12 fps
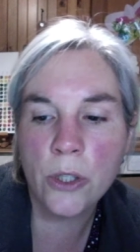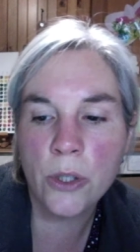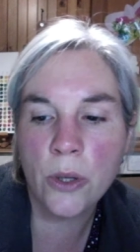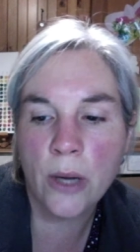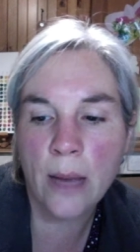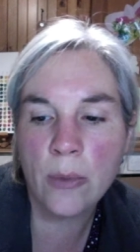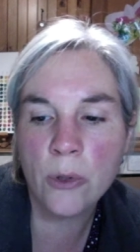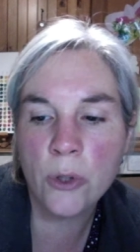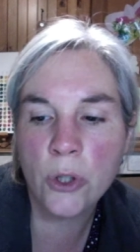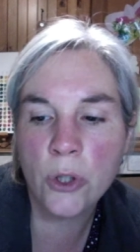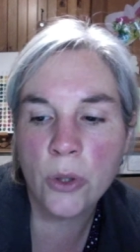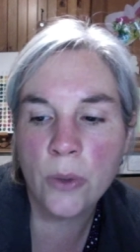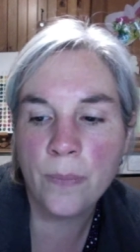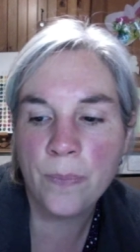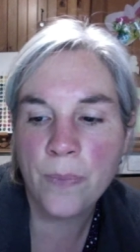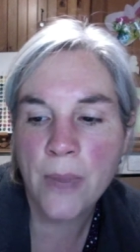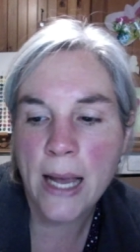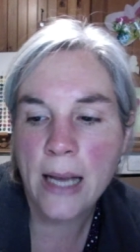your camels too,
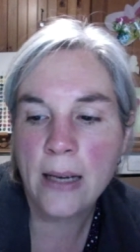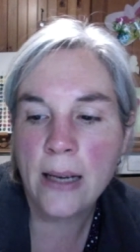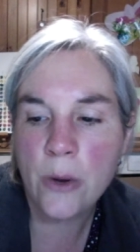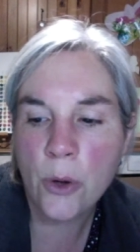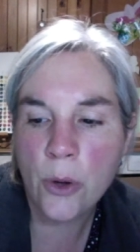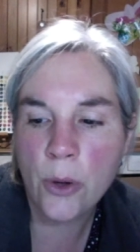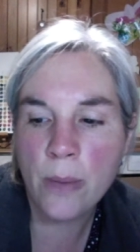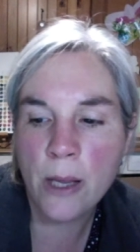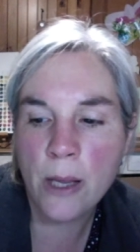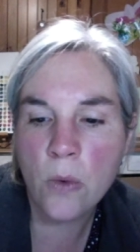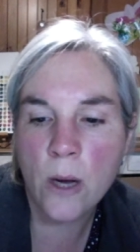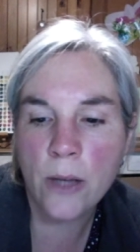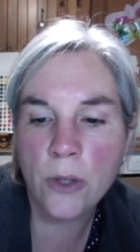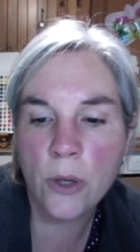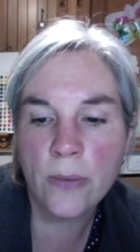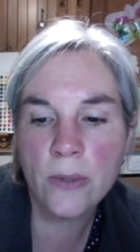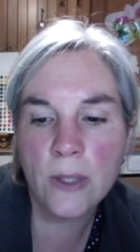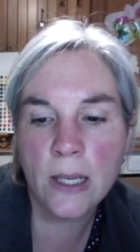let her be the one you
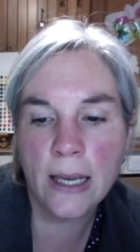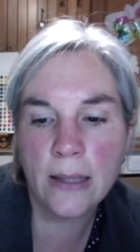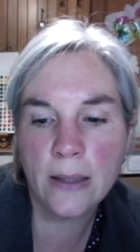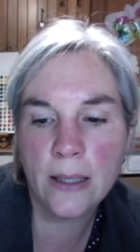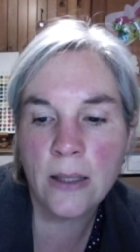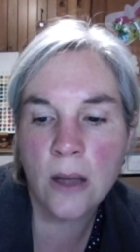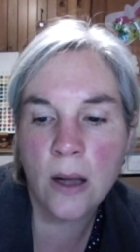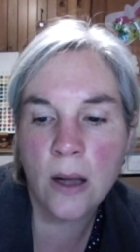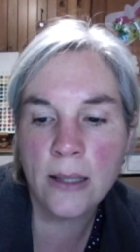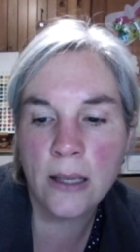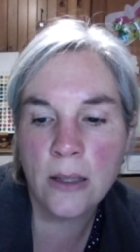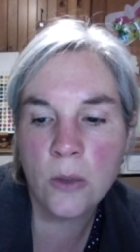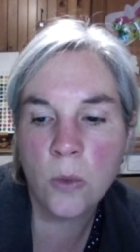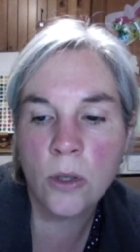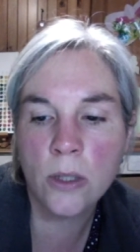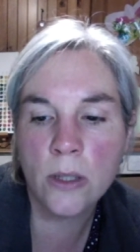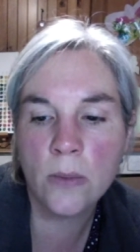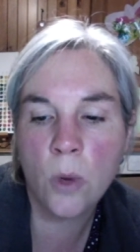have selected as Isaac's
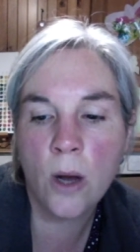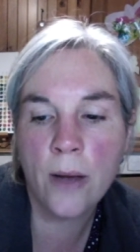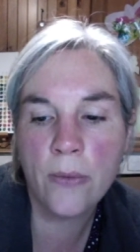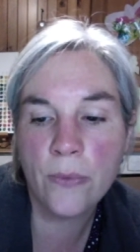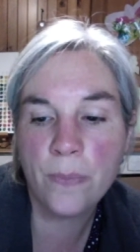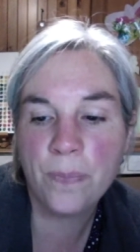wife.